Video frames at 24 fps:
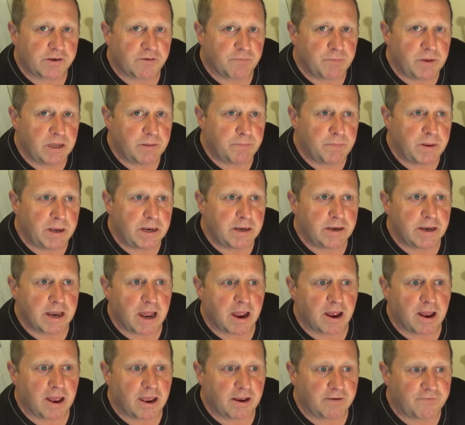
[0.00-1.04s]
of me being
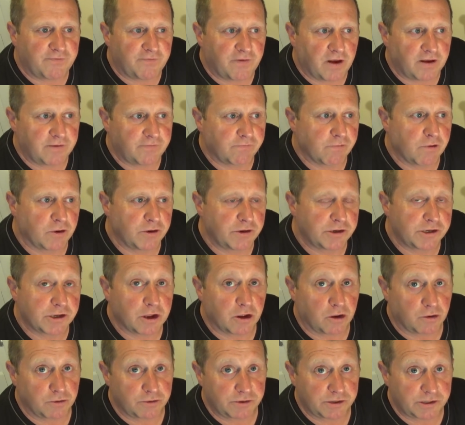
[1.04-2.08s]
there, I had 5 runs
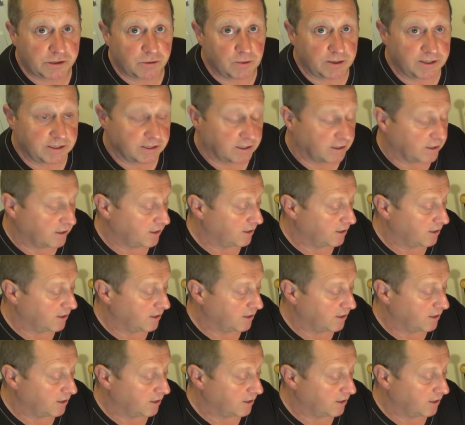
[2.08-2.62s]
on the squid,